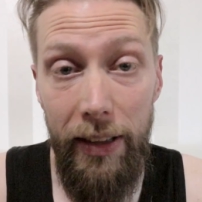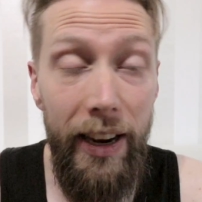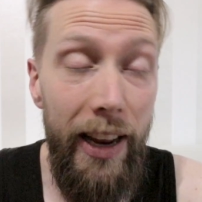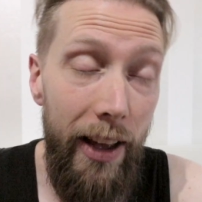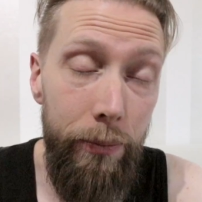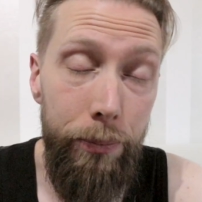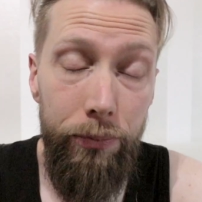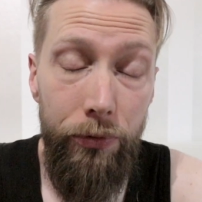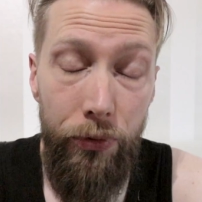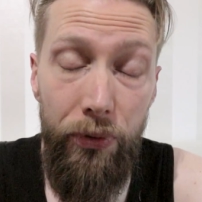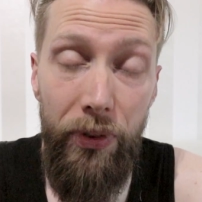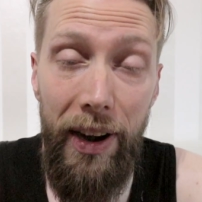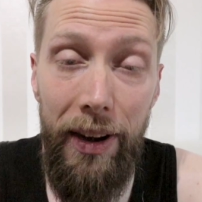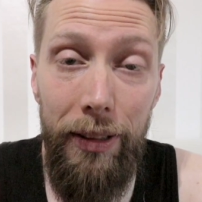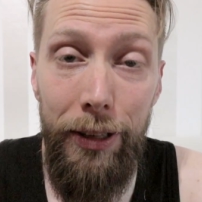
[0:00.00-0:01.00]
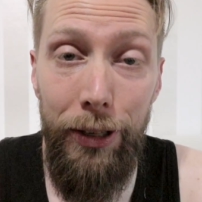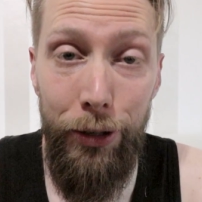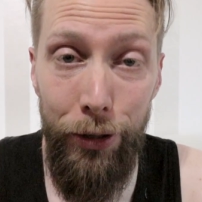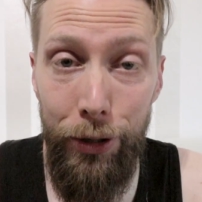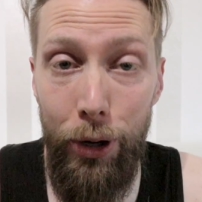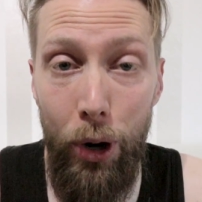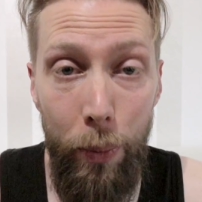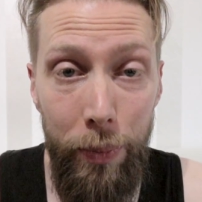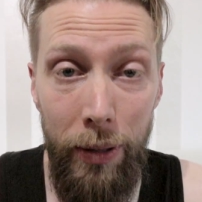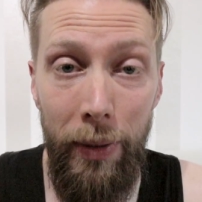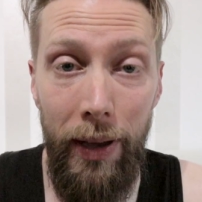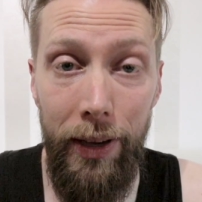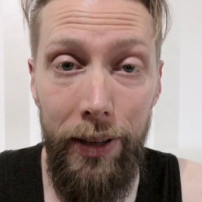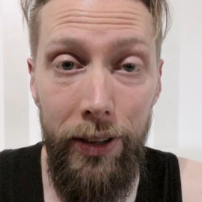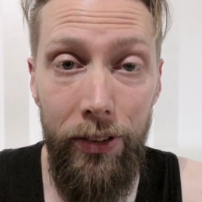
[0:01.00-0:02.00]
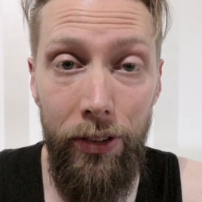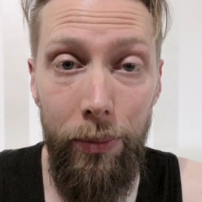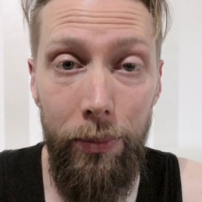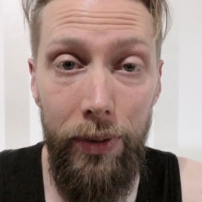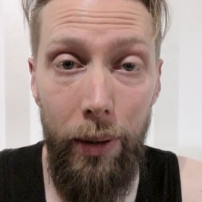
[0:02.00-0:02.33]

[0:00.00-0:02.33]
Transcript: I have fairly good coping mechanisms.